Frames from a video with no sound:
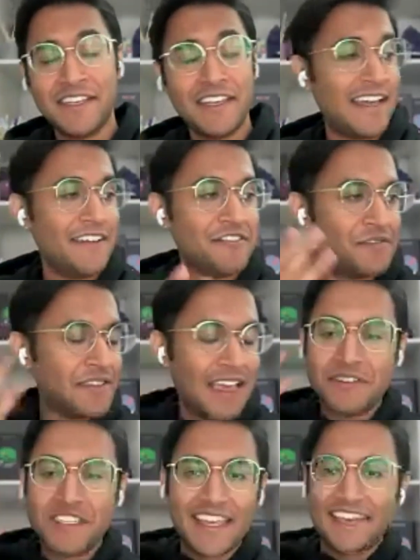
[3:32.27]
And I'm
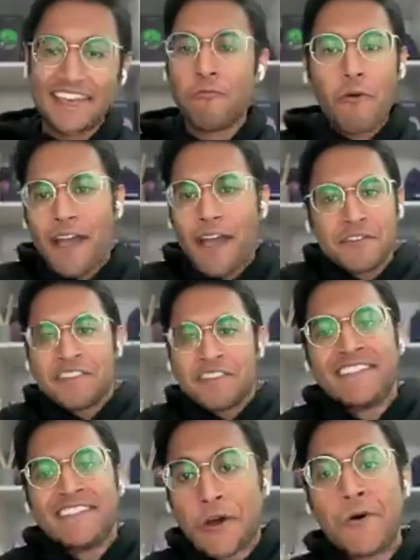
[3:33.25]
just like, why wasn't
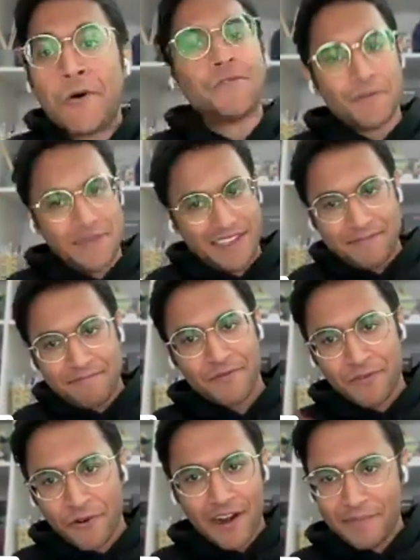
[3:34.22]
this told to me
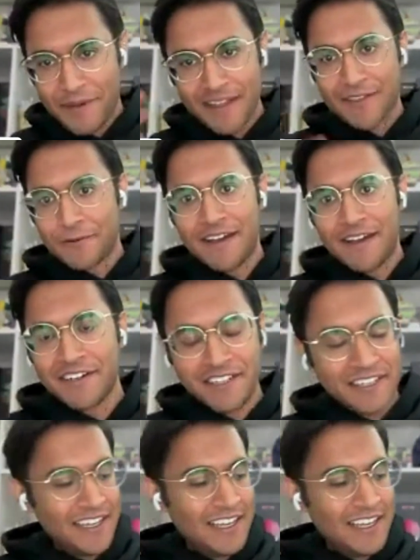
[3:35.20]
before I bought the router?